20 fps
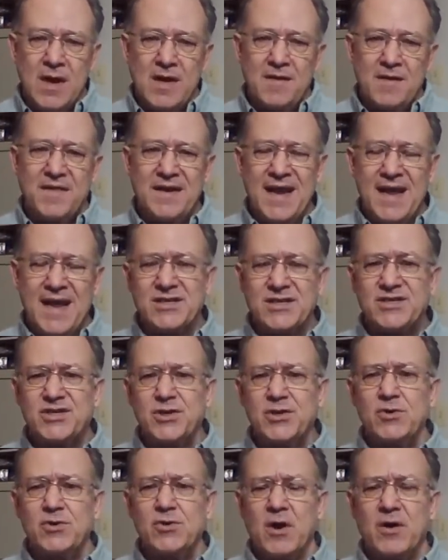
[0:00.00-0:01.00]
The next
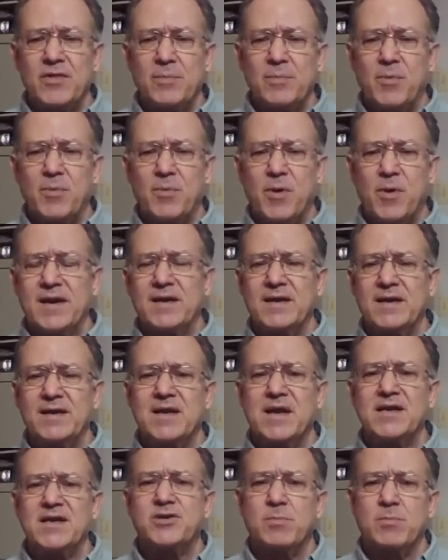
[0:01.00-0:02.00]
two are the product and
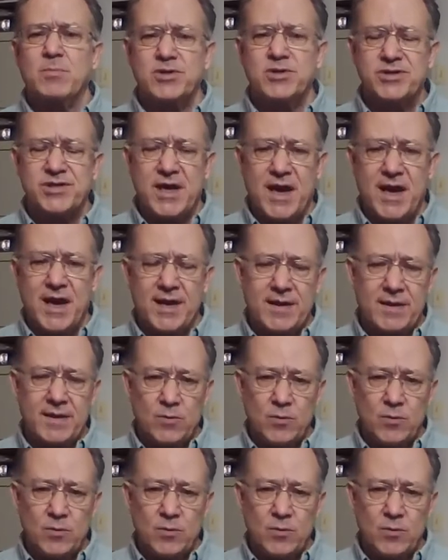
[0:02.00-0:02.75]
customer side.